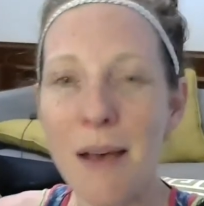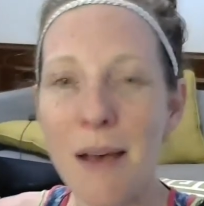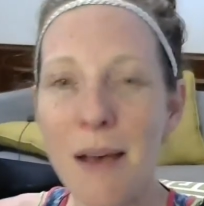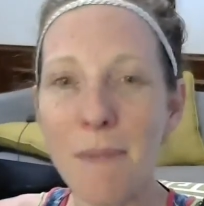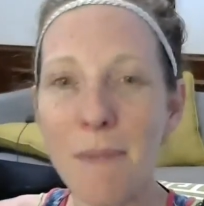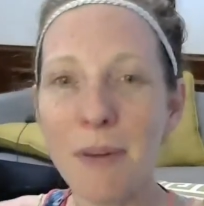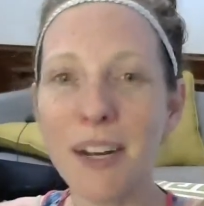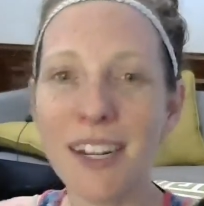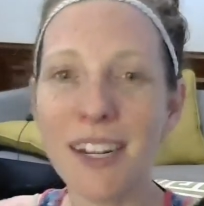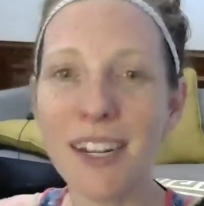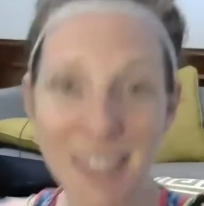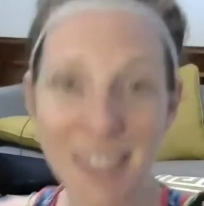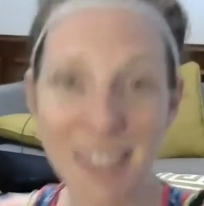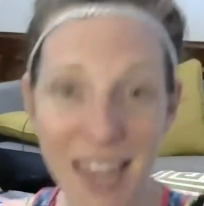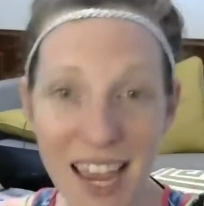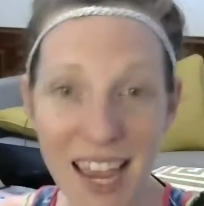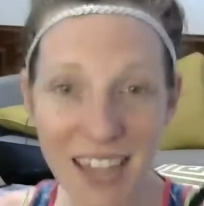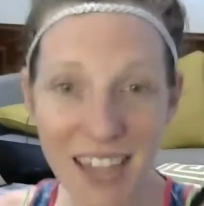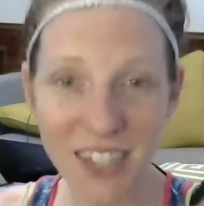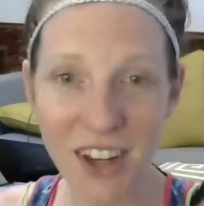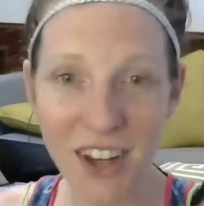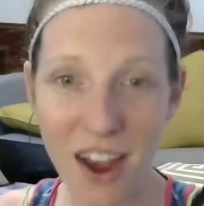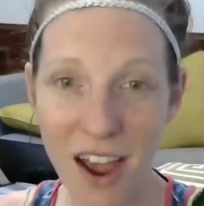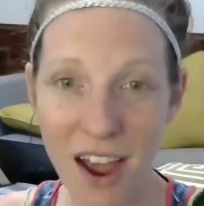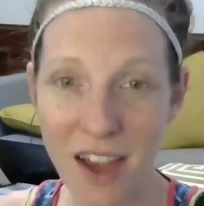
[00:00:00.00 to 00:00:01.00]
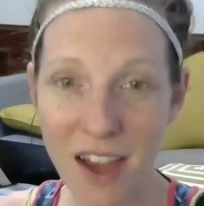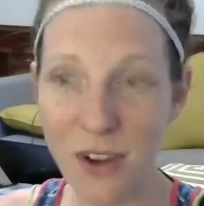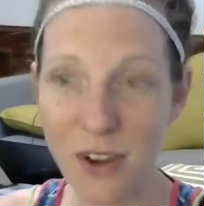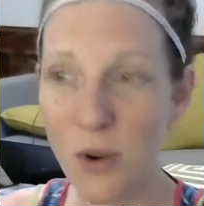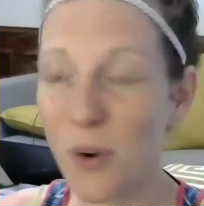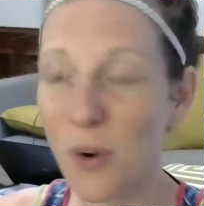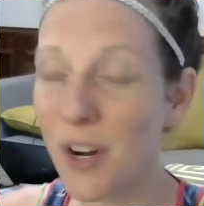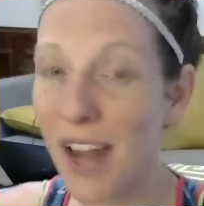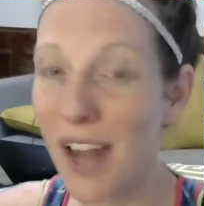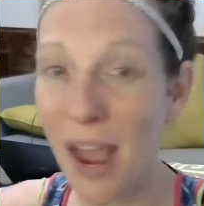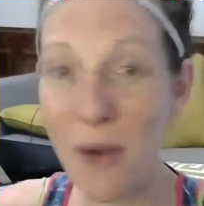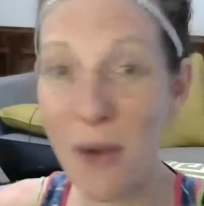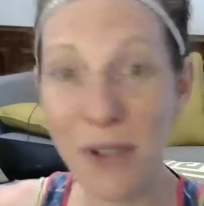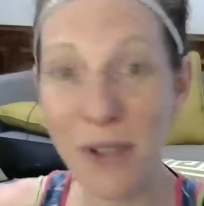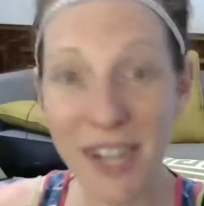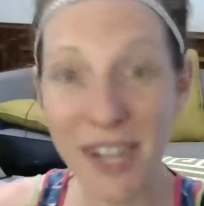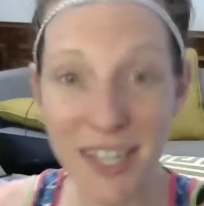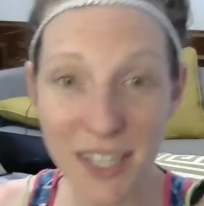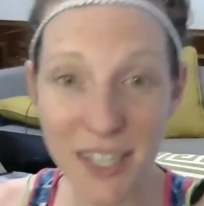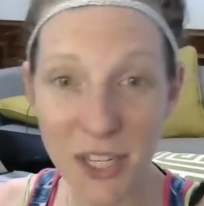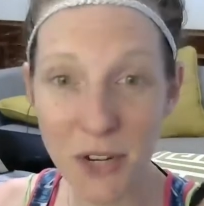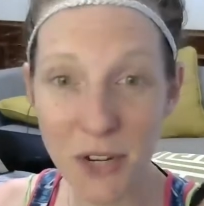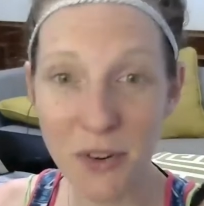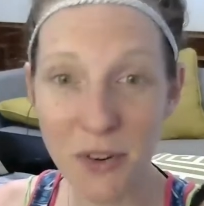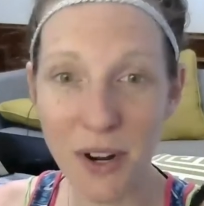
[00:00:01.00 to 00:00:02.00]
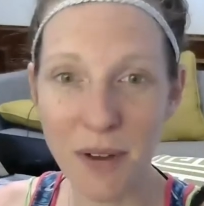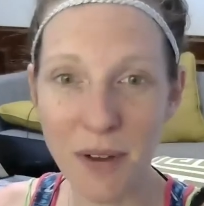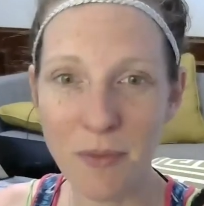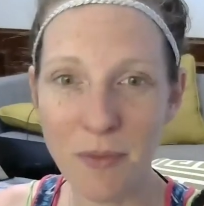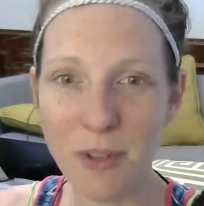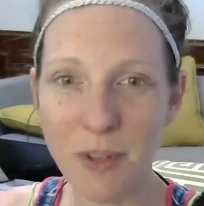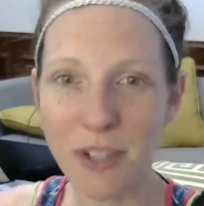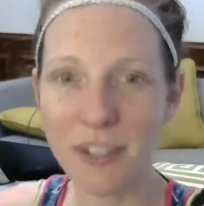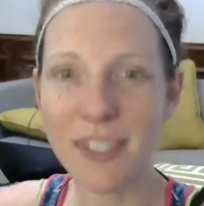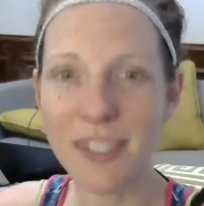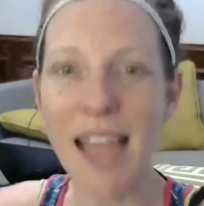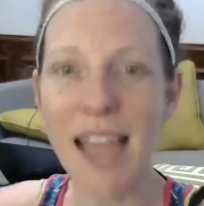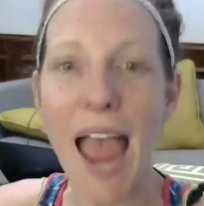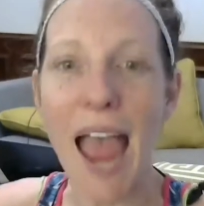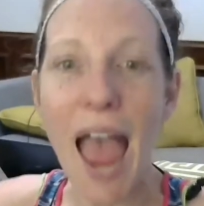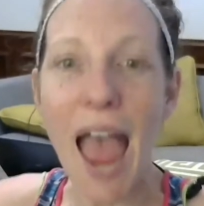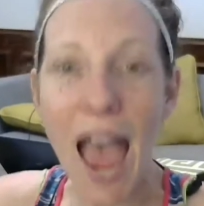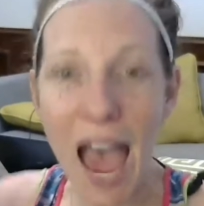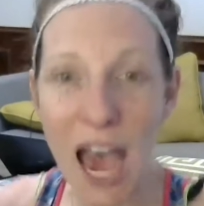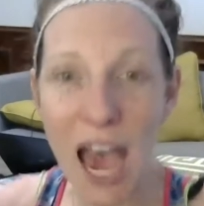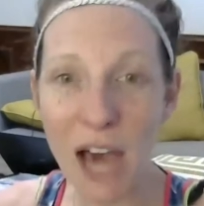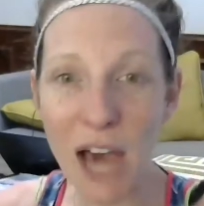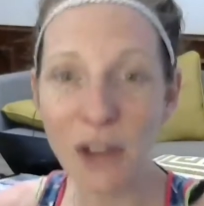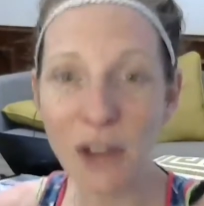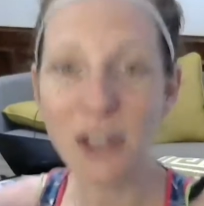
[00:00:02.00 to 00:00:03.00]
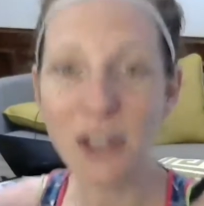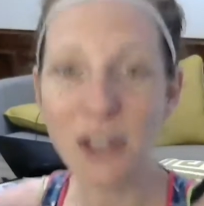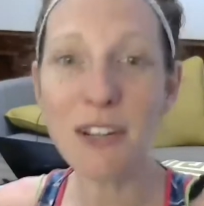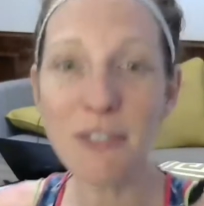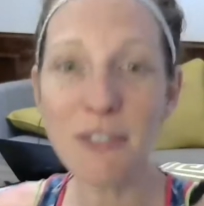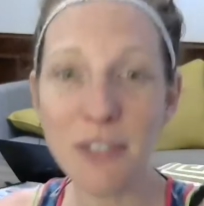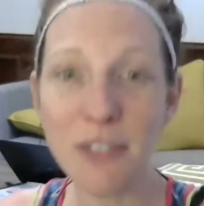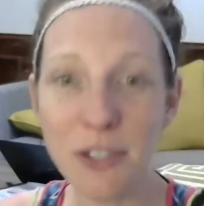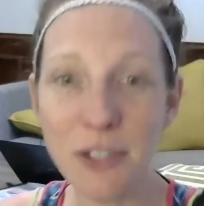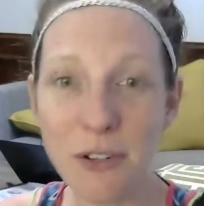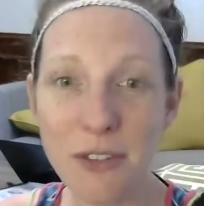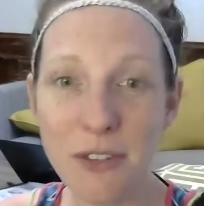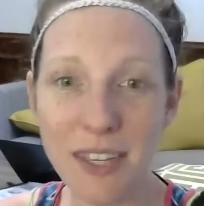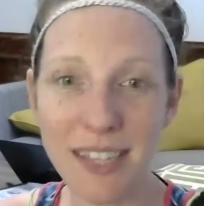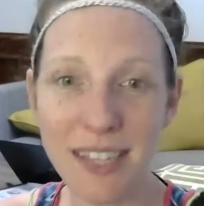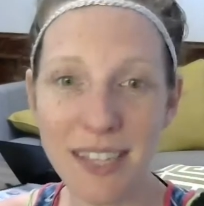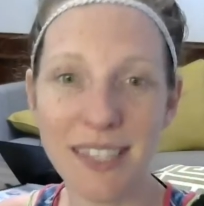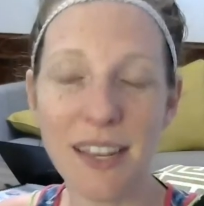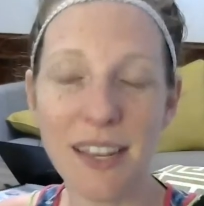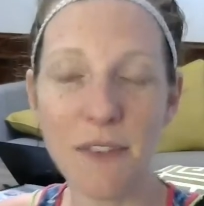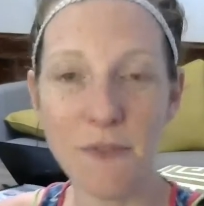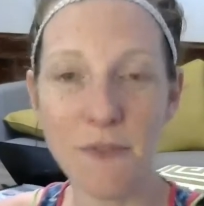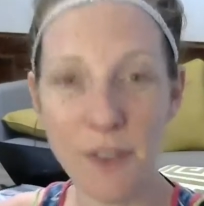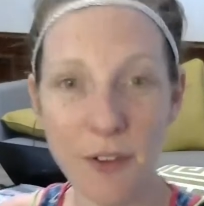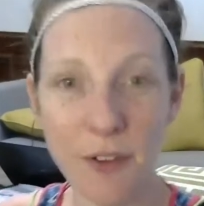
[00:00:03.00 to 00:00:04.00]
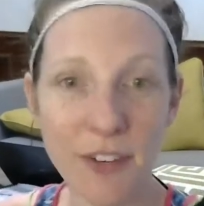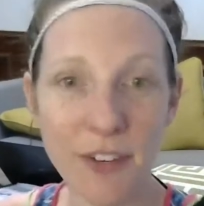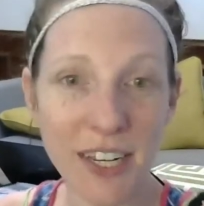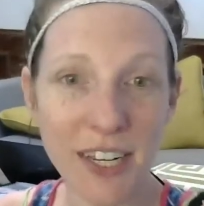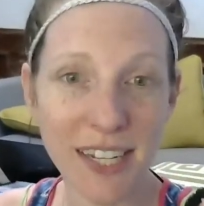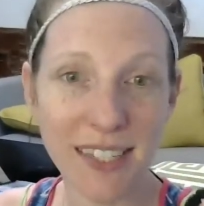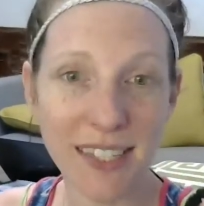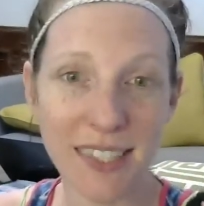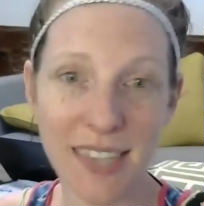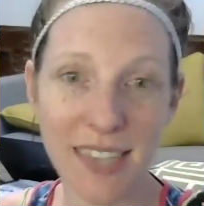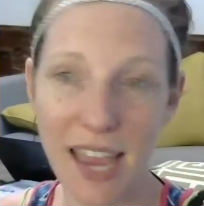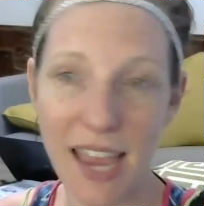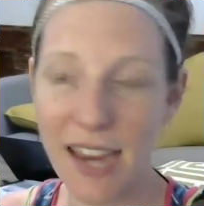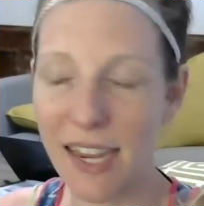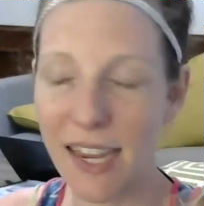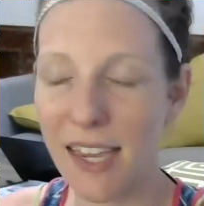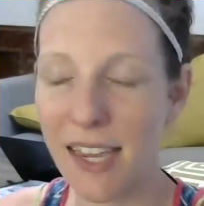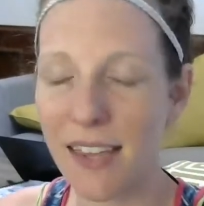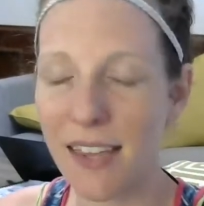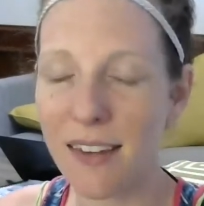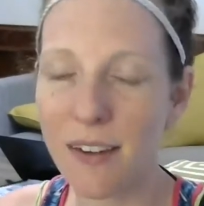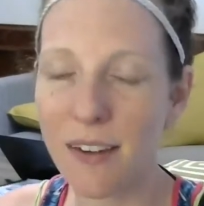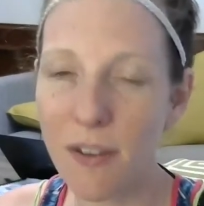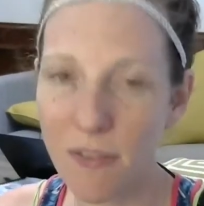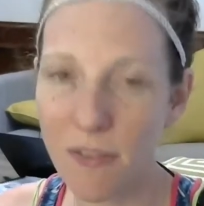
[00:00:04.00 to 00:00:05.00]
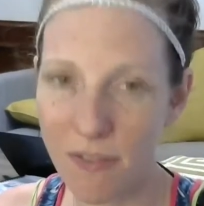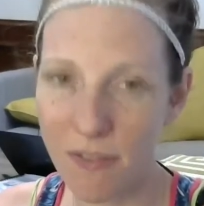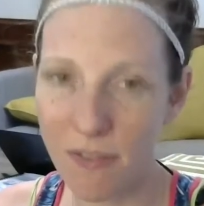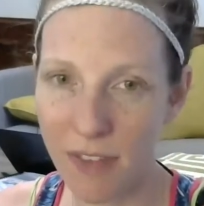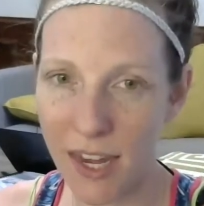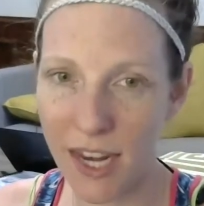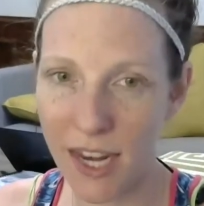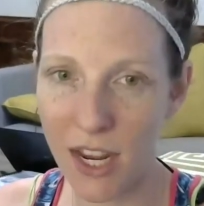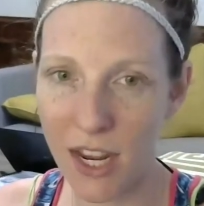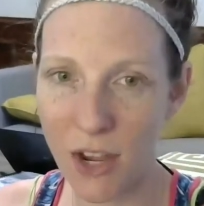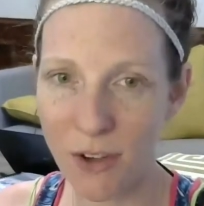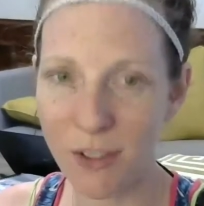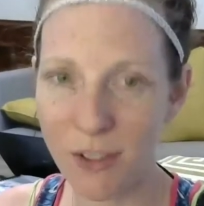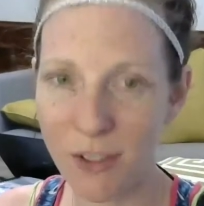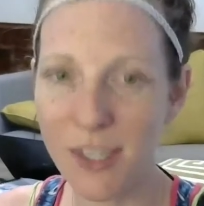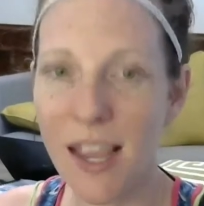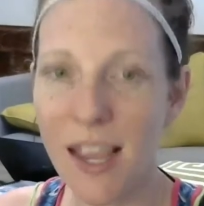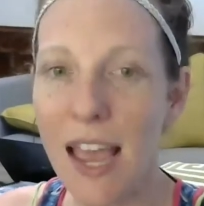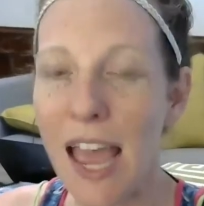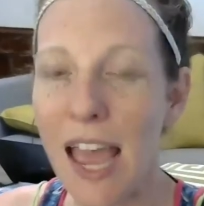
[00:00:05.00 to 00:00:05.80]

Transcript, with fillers: But on TikTok or now Instagram Reels, how do you do this in 15 second videos?